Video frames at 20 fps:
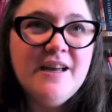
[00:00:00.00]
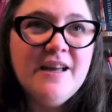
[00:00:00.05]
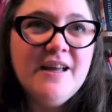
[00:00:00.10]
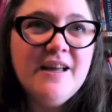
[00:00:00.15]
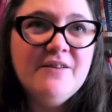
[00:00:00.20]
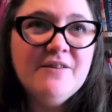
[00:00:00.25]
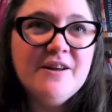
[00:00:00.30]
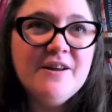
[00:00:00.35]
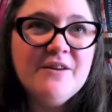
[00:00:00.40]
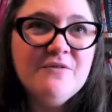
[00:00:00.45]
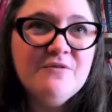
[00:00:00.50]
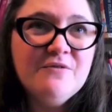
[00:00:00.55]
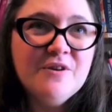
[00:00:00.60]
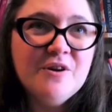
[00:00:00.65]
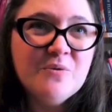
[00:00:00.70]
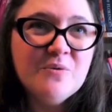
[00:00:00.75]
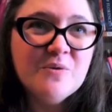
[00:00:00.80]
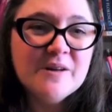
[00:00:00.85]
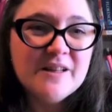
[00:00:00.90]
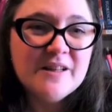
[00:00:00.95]
it can
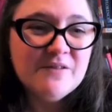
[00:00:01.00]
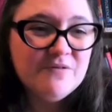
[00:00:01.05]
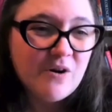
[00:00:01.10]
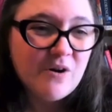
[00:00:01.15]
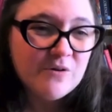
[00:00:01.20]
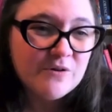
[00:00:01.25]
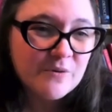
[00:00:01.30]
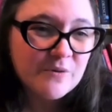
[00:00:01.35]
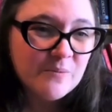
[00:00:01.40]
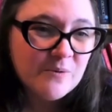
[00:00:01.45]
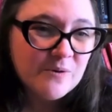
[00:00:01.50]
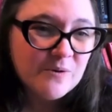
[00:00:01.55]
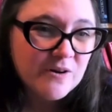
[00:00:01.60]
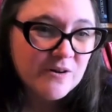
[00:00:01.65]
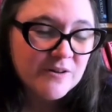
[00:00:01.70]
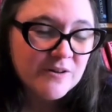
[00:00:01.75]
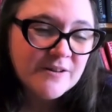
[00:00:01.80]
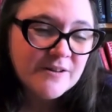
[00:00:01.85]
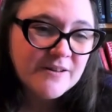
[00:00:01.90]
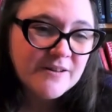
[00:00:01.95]
feel really
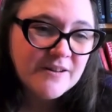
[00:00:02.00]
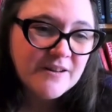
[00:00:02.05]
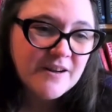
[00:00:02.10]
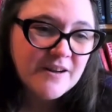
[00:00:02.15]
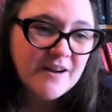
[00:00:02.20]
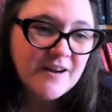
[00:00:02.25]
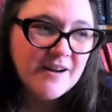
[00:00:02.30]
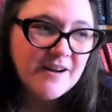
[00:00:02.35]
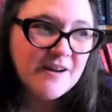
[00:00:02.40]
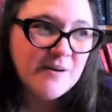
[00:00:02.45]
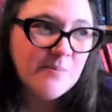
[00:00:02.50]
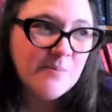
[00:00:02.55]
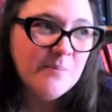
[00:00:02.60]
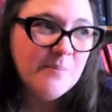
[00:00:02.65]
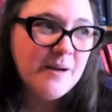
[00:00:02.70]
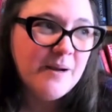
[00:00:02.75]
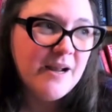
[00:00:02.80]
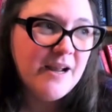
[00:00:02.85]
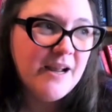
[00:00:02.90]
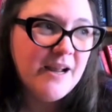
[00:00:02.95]
vulnerable.
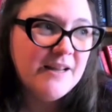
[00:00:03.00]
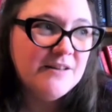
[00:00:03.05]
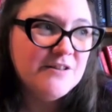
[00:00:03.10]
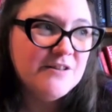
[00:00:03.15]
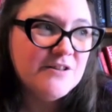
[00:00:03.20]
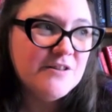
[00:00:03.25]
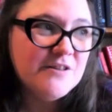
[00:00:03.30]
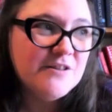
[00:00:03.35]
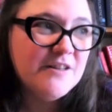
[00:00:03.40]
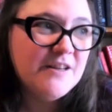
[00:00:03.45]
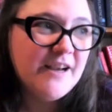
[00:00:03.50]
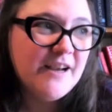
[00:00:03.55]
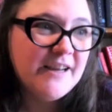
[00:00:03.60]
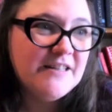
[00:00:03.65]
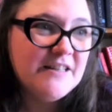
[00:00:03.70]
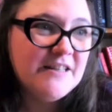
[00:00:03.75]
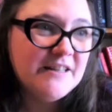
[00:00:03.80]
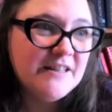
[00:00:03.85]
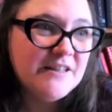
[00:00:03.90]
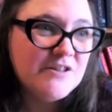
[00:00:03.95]
And the
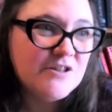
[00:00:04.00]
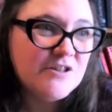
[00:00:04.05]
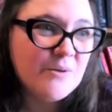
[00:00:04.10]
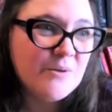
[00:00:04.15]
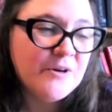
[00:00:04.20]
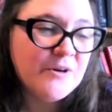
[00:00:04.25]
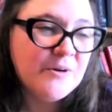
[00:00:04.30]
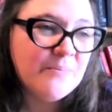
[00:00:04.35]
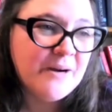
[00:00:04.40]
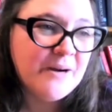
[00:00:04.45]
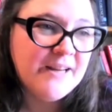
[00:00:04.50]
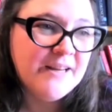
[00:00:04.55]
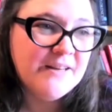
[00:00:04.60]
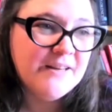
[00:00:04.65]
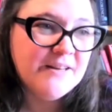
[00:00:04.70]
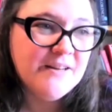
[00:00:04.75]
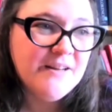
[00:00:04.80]
idea that someone might